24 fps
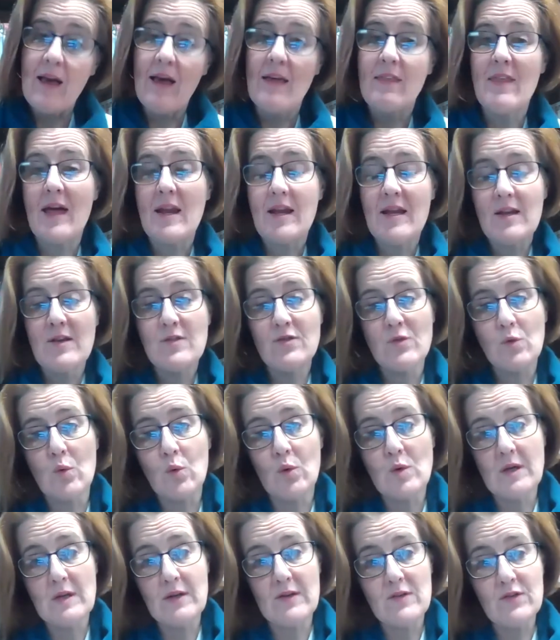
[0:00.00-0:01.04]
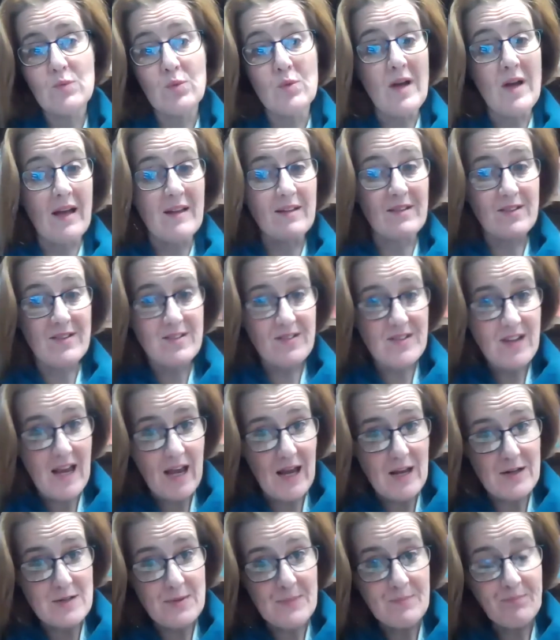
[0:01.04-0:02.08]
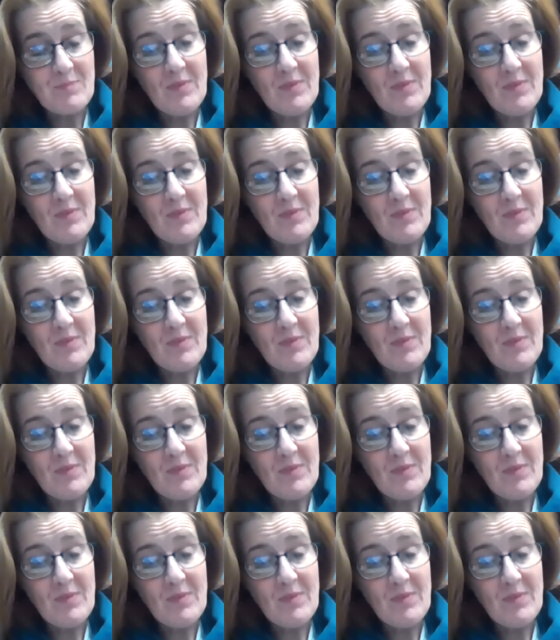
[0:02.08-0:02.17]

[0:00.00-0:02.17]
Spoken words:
that his audience would understand.